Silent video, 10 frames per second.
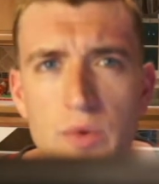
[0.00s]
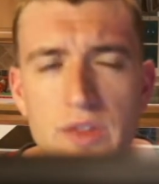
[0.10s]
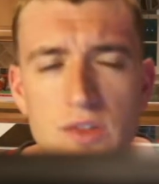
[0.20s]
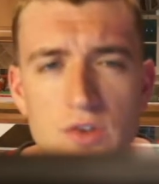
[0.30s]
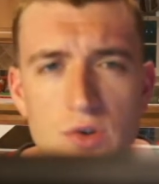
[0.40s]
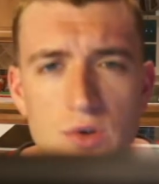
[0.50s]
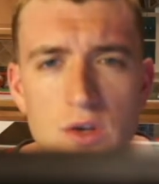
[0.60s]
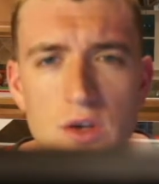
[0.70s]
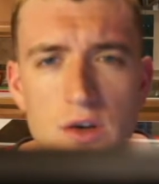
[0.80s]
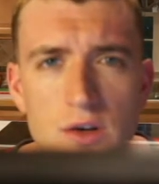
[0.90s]
within 2
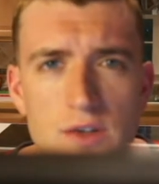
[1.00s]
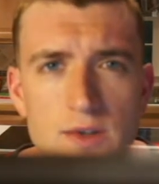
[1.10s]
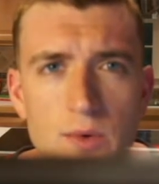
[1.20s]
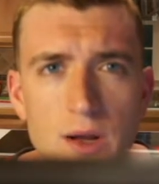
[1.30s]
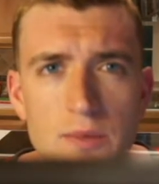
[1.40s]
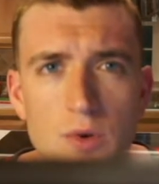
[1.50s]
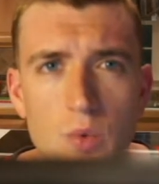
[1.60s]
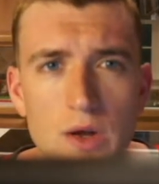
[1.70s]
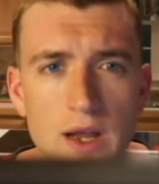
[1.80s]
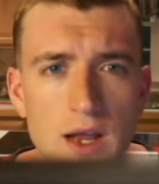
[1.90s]
years I went up to
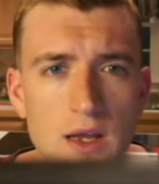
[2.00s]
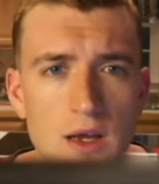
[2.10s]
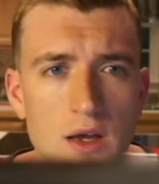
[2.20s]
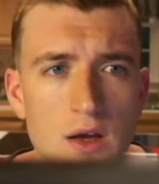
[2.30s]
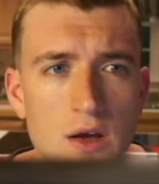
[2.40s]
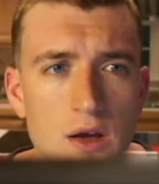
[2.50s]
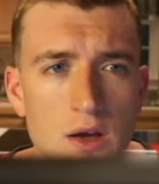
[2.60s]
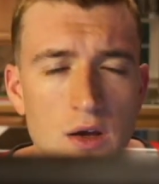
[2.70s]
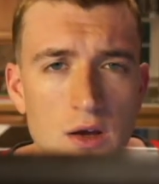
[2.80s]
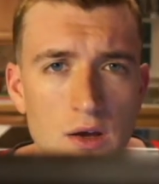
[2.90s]
180,
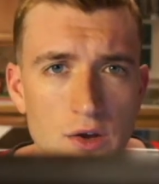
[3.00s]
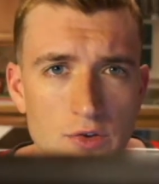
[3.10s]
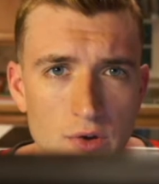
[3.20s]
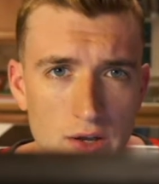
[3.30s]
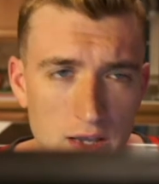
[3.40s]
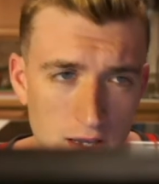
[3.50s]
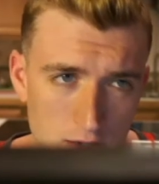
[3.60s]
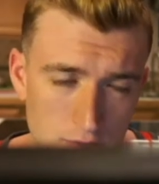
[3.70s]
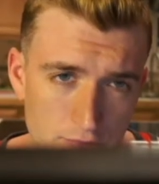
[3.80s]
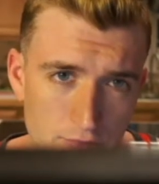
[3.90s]
so I
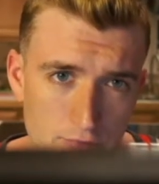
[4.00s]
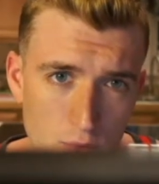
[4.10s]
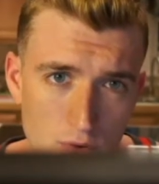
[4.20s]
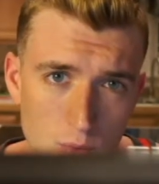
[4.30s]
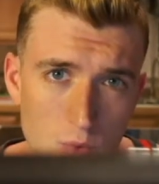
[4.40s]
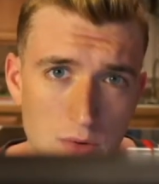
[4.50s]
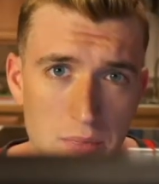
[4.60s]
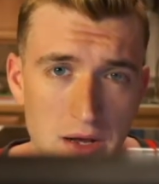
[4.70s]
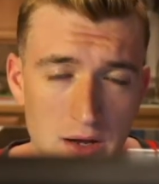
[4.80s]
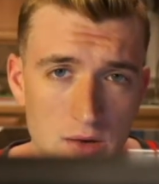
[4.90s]
gained
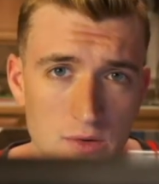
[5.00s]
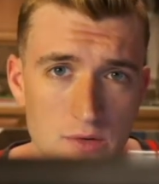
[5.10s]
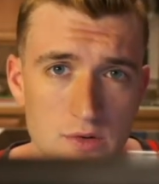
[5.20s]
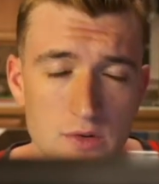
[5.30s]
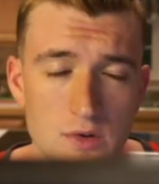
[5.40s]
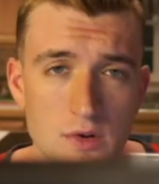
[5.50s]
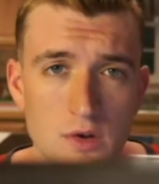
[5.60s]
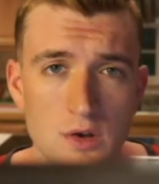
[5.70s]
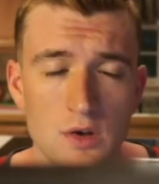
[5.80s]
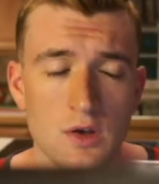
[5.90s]
41 pounds.
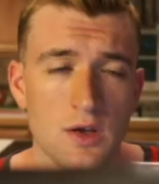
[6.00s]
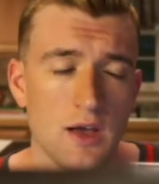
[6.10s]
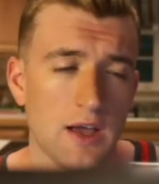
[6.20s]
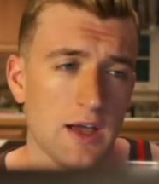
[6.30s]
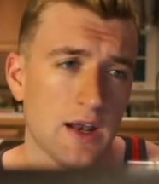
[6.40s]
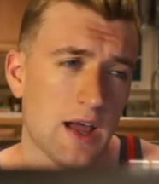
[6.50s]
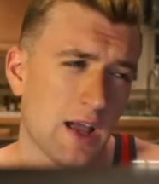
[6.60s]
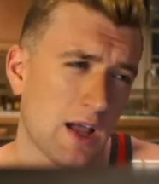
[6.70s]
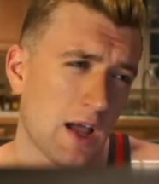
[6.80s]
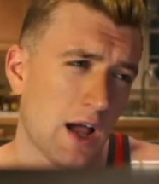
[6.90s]
And
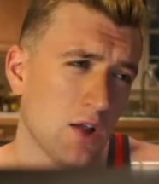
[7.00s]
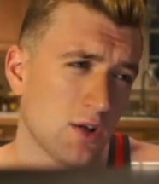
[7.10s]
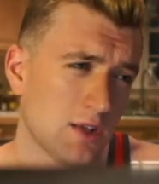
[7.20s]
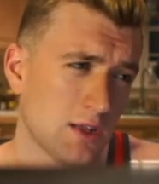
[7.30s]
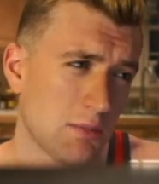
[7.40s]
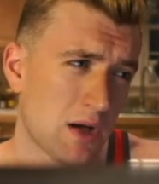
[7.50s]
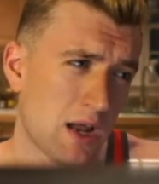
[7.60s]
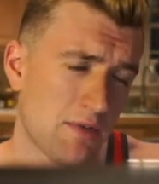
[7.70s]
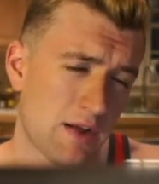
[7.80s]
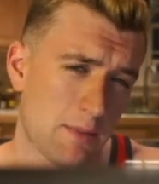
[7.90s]
I looked at the
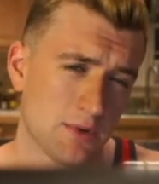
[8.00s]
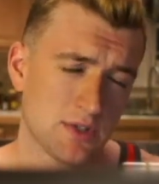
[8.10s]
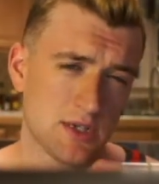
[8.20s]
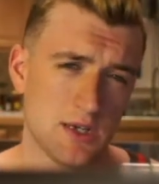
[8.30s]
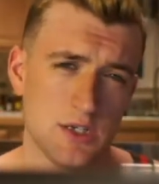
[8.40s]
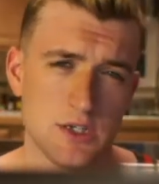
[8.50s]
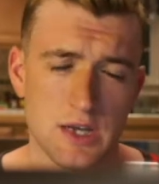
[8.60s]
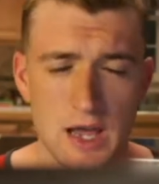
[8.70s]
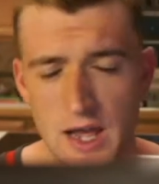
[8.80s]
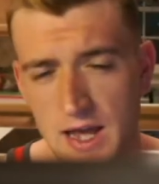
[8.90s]
body fat percentage
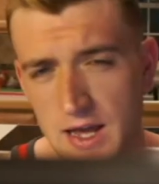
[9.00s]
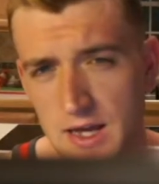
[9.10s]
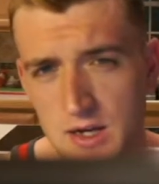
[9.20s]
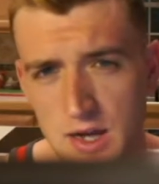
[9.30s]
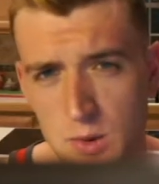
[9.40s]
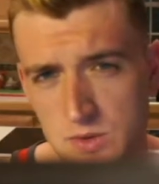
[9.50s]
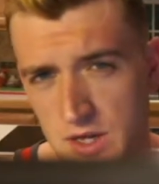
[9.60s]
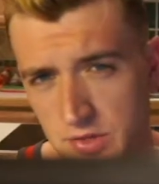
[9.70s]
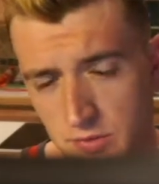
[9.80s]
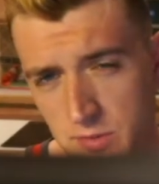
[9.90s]
that I had. I was
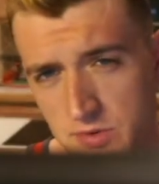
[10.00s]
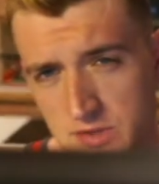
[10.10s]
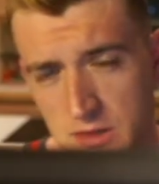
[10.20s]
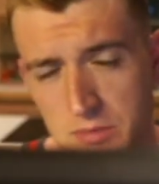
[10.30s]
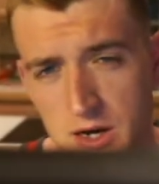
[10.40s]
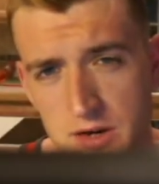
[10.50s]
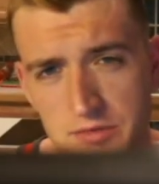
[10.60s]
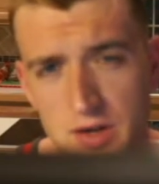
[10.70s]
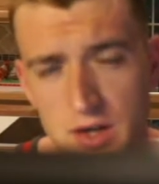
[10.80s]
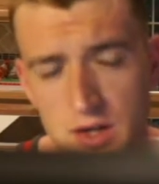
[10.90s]
at 3% body
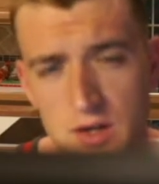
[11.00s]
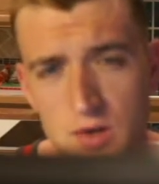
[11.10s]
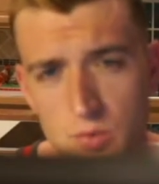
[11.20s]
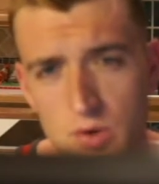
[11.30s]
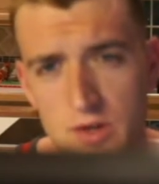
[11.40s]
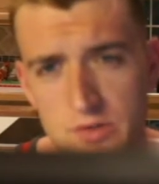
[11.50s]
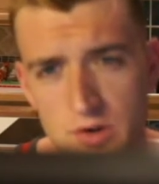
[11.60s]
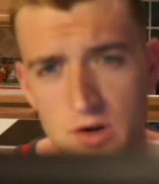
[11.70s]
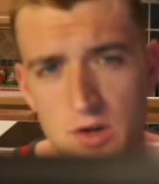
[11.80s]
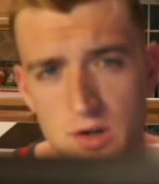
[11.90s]
fat when I
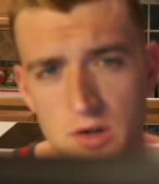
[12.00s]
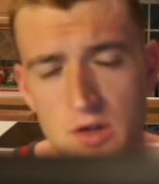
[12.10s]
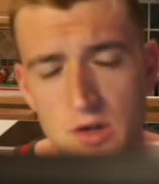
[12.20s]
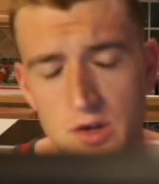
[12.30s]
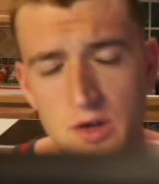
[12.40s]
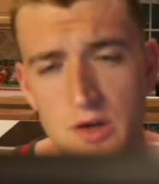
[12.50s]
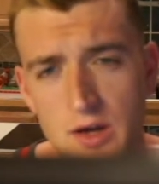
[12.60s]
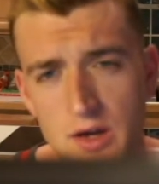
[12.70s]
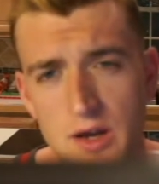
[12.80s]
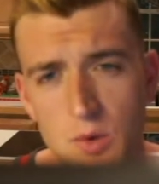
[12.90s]
started,
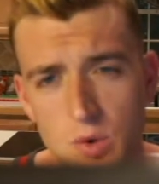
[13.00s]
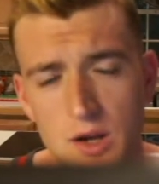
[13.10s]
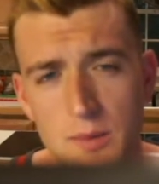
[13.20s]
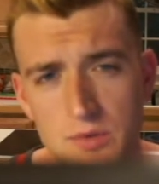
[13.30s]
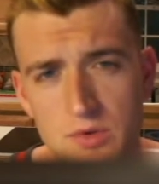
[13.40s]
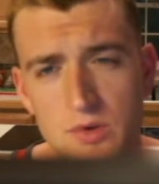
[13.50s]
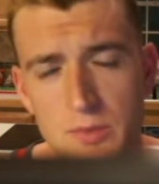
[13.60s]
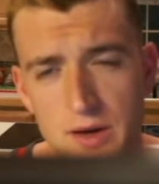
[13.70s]
and I went up to